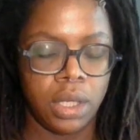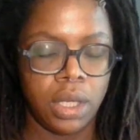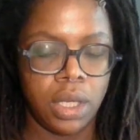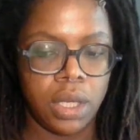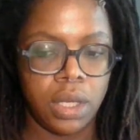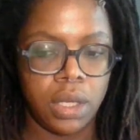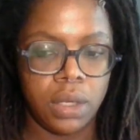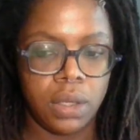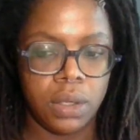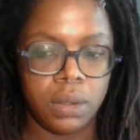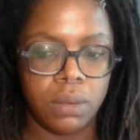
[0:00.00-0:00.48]

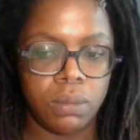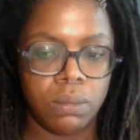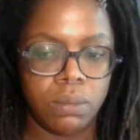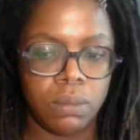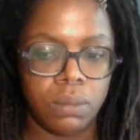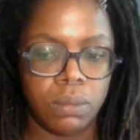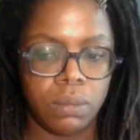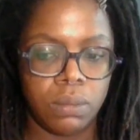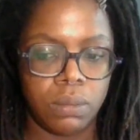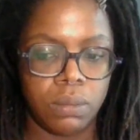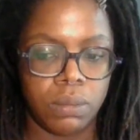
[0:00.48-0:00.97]

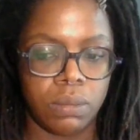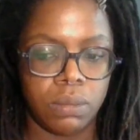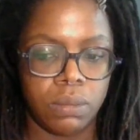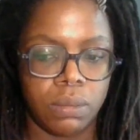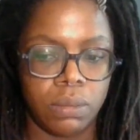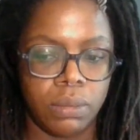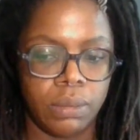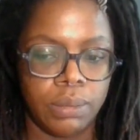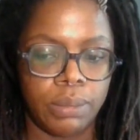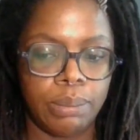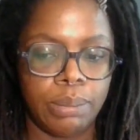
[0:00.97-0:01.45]
Um,
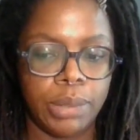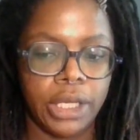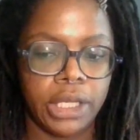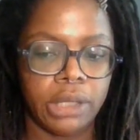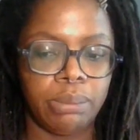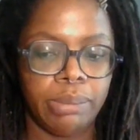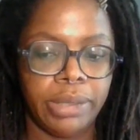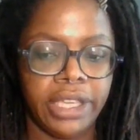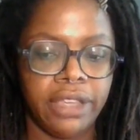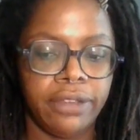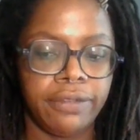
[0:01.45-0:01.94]

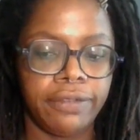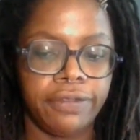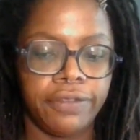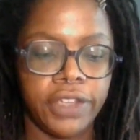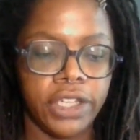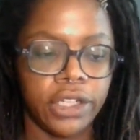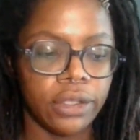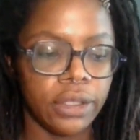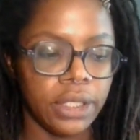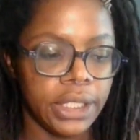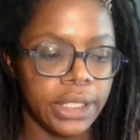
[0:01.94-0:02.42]
but be
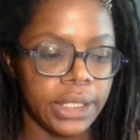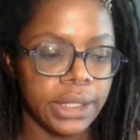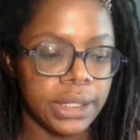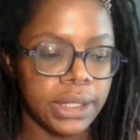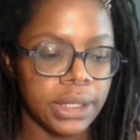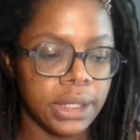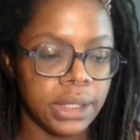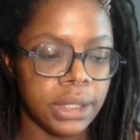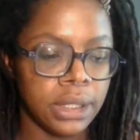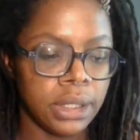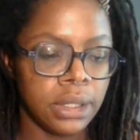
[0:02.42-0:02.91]

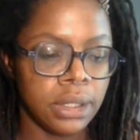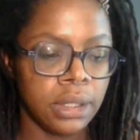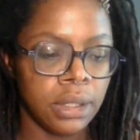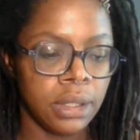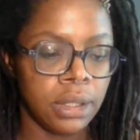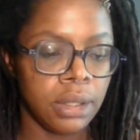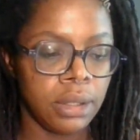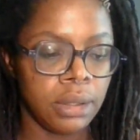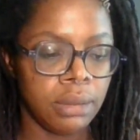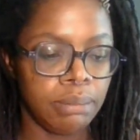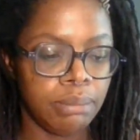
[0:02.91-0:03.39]
fearless.
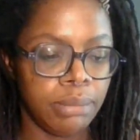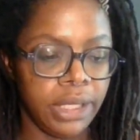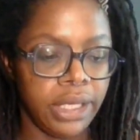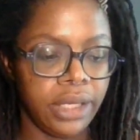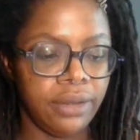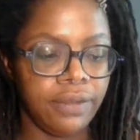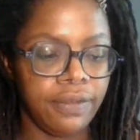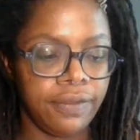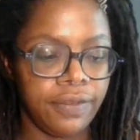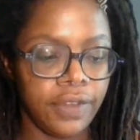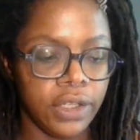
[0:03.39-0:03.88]

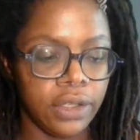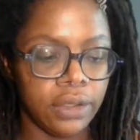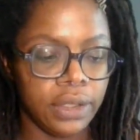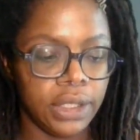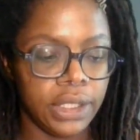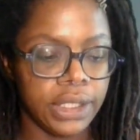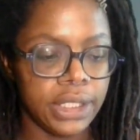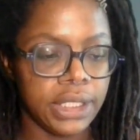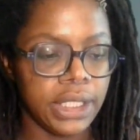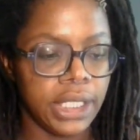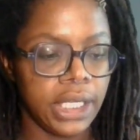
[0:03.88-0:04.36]
Be
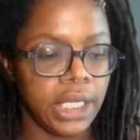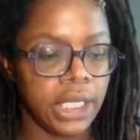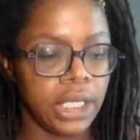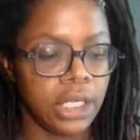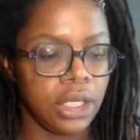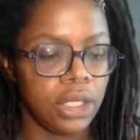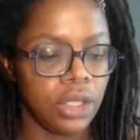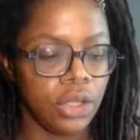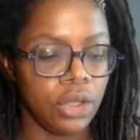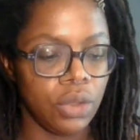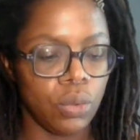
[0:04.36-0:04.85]
fearless
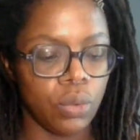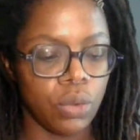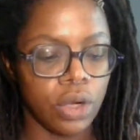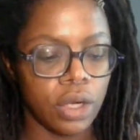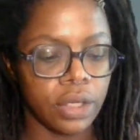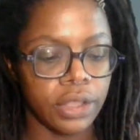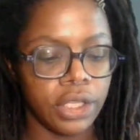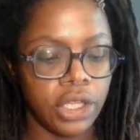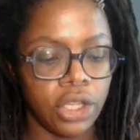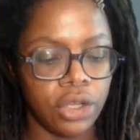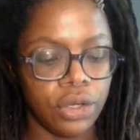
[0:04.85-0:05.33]
in the
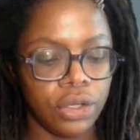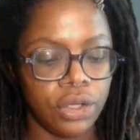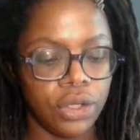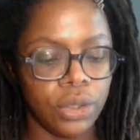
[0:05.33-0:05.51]
work that you're